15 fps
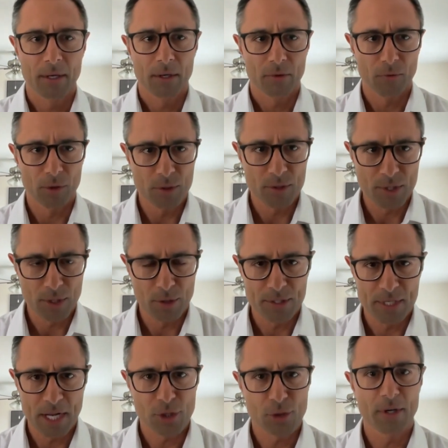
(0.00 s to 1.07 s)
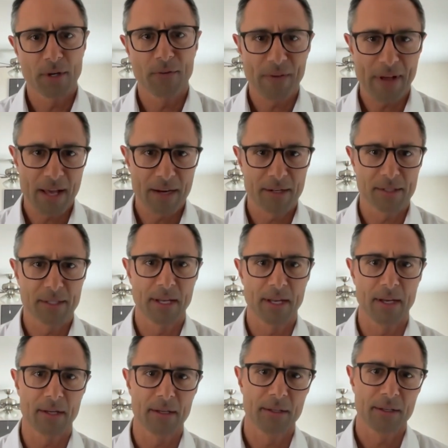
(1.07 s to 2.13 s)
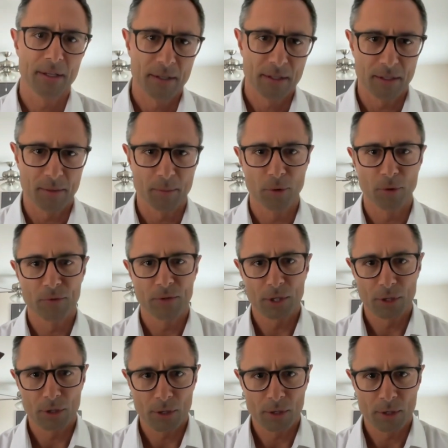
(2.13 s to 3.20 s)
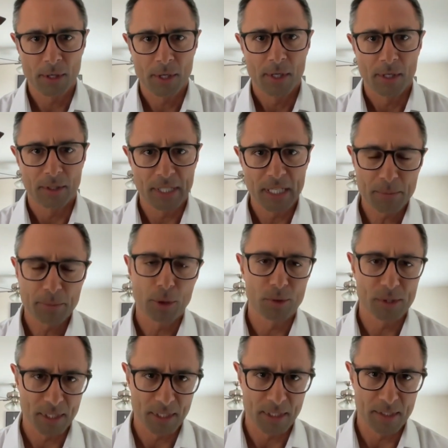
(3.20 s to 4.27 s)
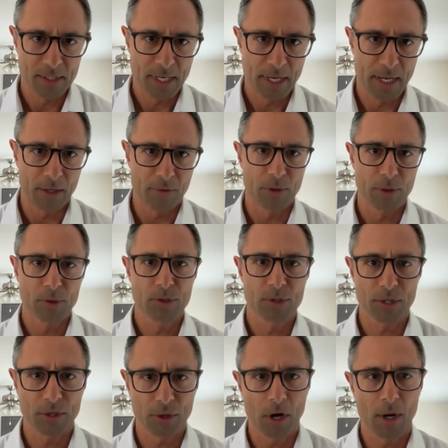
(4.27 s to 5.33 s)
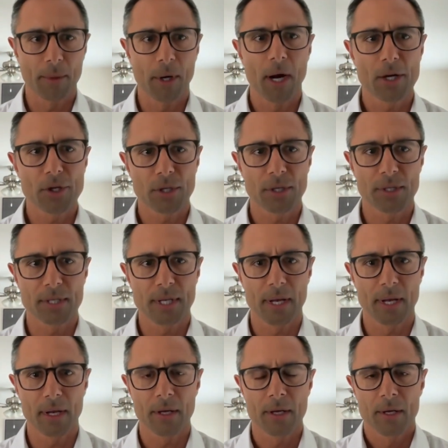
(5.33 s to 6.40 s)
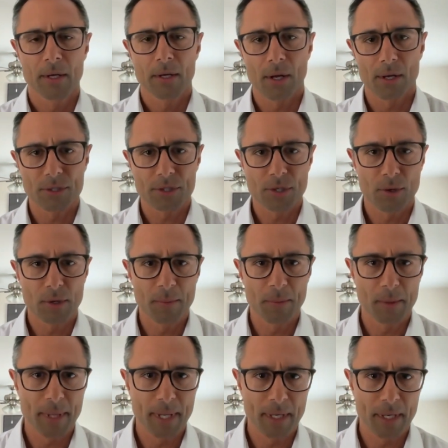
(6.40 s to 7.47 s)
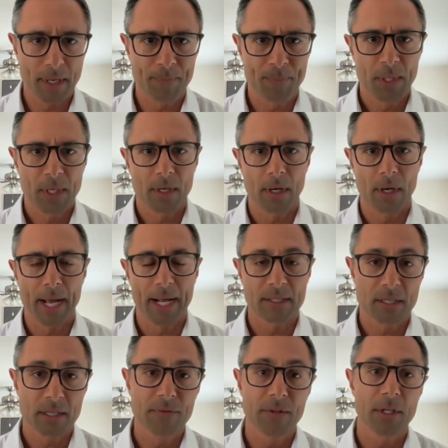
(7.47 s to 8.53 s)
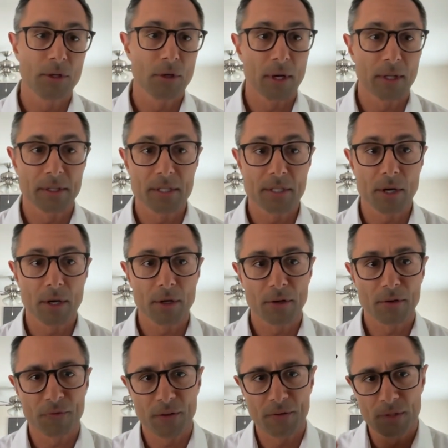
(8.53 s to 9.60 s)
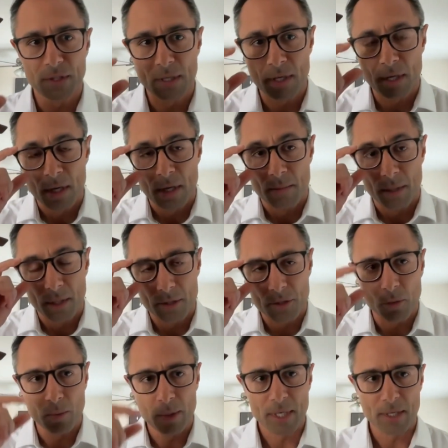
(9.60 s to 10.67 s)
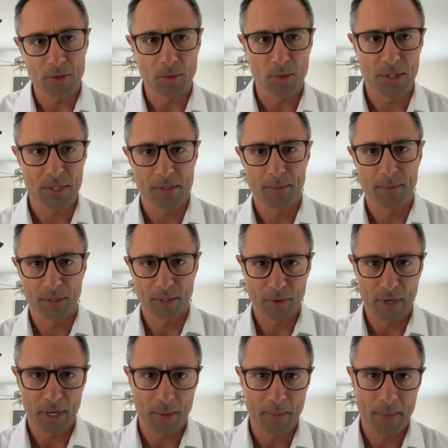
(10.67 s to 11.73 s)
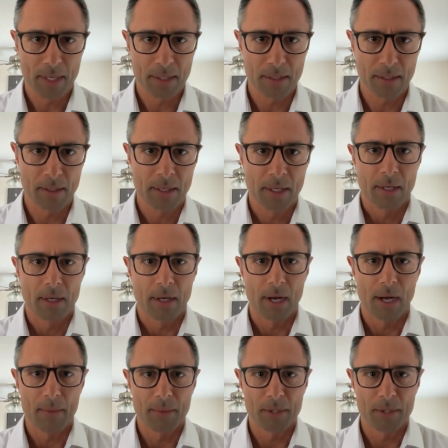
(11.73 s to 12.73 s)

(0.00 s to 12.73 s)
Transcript: reducing your saturated fat intake, improving your lean protein intake, reducing your carbohydrate intake, also implementing activity. At least 150 minutes a week is what's typically recommended. But